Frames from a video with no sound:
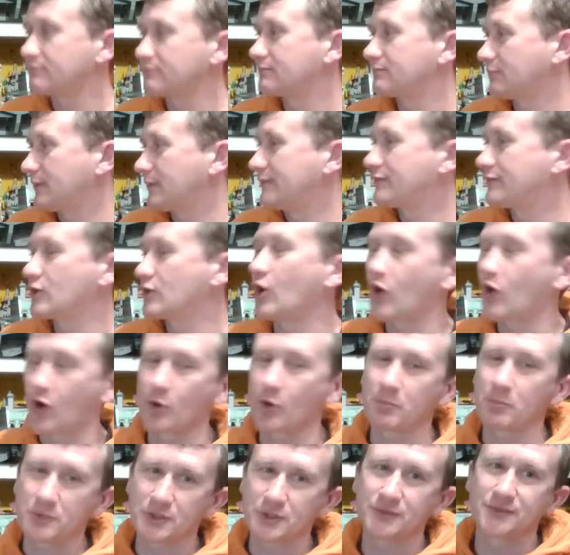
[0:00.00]

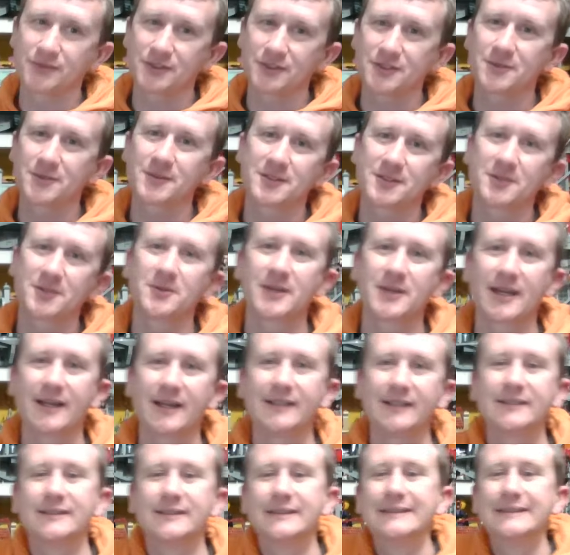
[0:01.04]
options, so it's
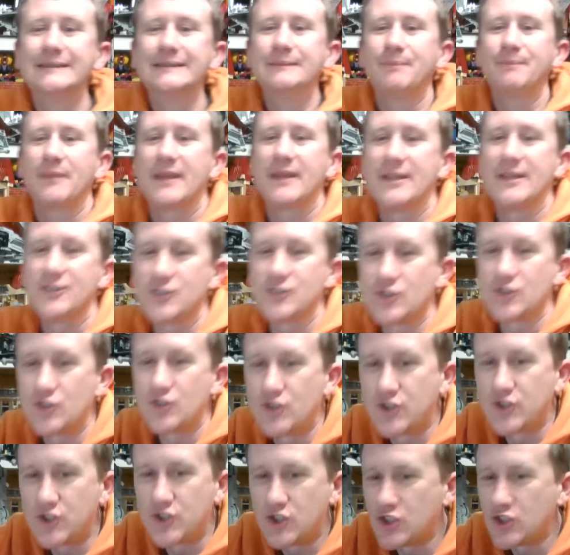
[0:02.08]
okay. It's
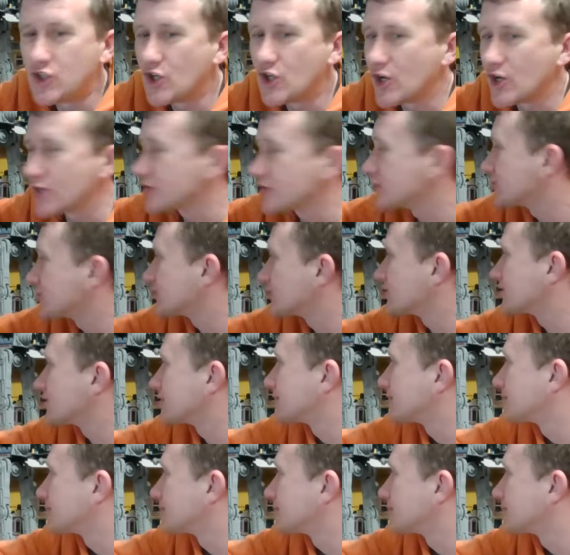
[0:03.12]
just